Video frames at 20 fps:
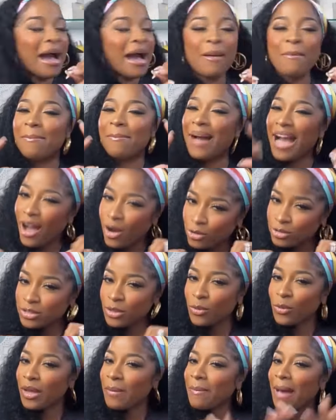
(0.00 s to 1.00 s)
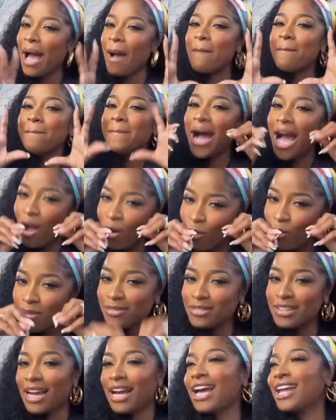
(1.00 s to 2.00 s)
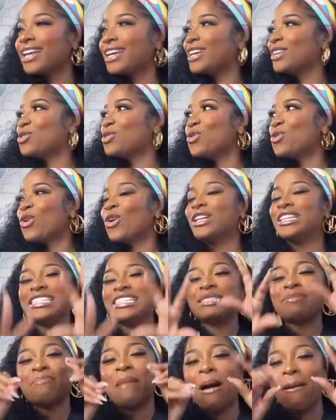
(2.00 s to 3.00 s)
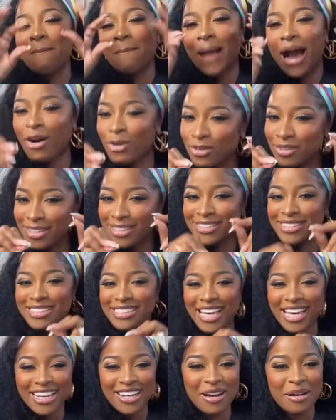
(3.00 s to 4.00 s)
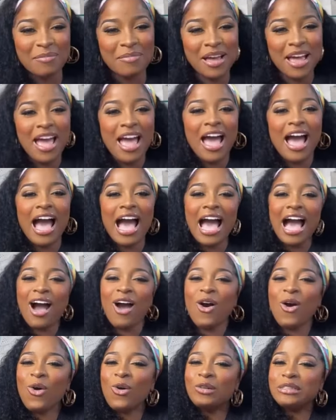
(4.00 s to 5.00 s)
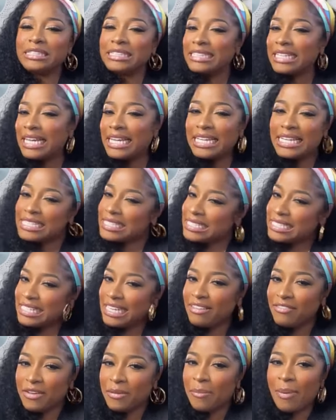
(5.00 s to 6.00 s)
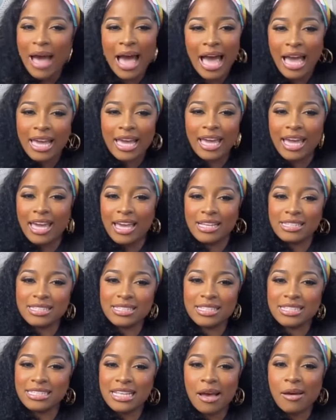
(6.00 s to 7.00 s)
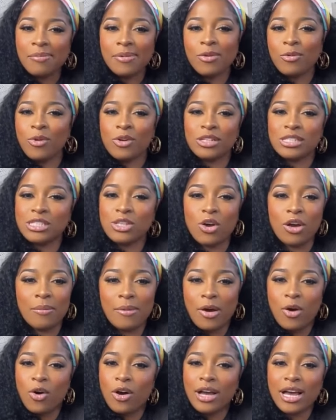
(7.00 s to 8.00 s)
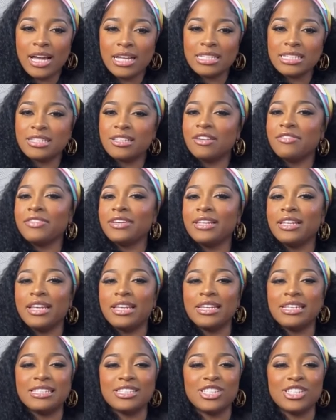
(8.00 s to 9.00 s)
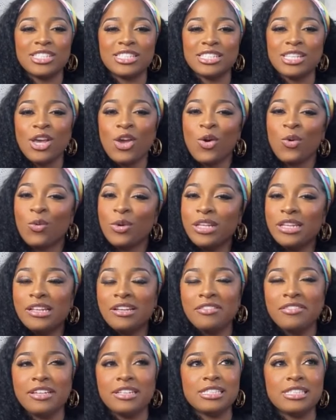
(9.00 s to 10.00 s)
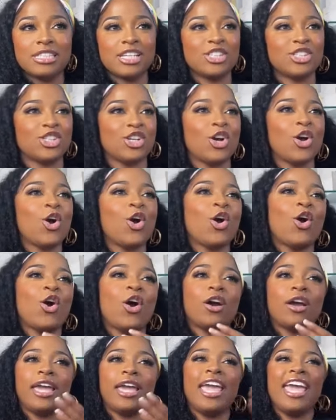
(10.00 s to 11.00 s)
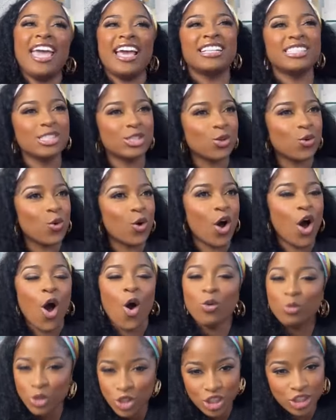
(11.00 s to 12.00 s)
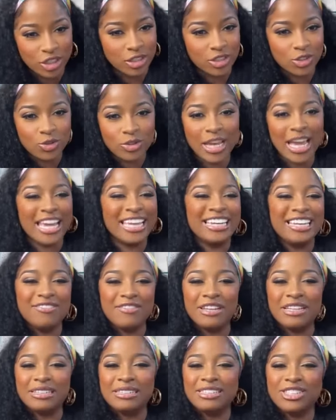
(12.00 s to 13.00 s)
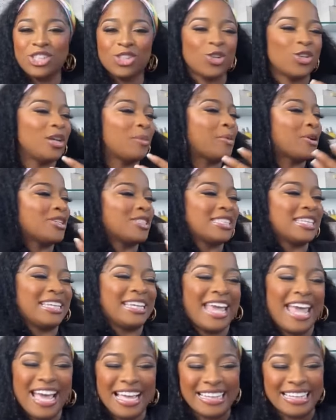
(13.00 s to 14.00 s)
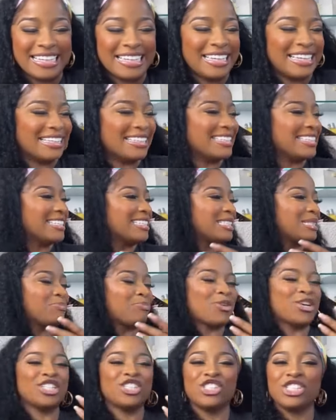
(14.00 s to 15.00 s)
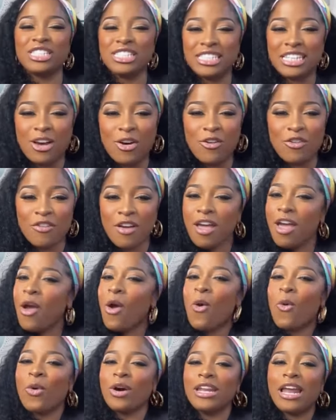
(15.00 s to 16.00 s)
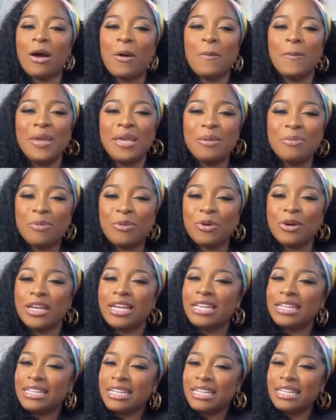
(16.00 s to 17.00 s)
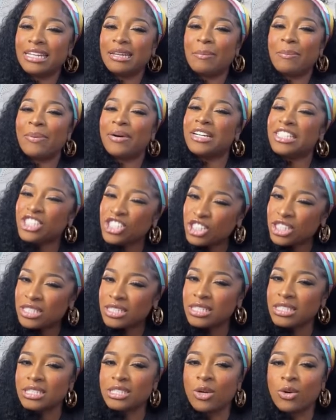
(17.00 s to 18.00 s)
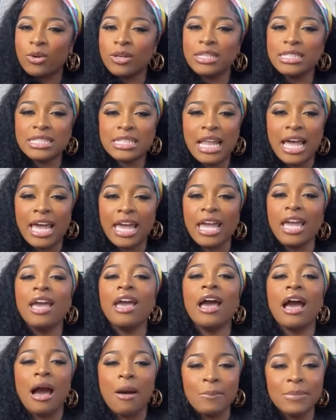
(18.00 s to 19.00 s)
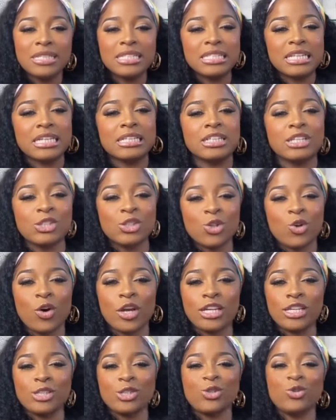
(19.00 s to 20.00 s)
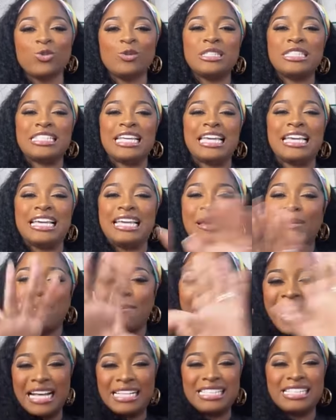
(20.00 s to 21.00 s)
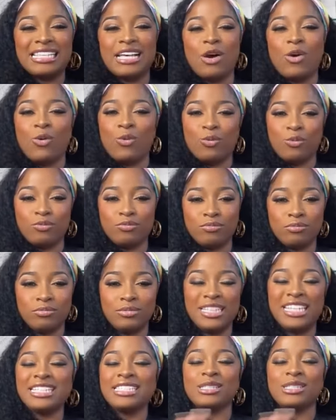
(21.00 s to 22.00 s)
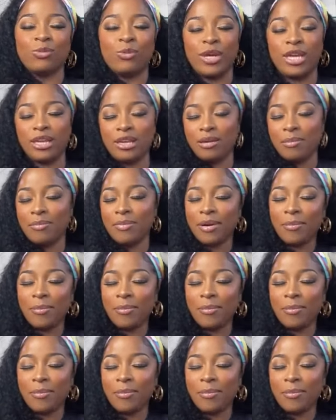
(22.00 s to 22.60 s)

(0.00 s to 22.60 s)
My mouth, the way my mouth, I got to get New Orleans. My mouth is set up. I don't think it's giving podcasts, because I be wanting to talk about all kinds of stuff, and then it's just, we live in such a cancel culture. You can't even show your personality and express yourself without people getting in the bunches. So it's like, I'm gonna stick to Toya Tuesday in my zone this week.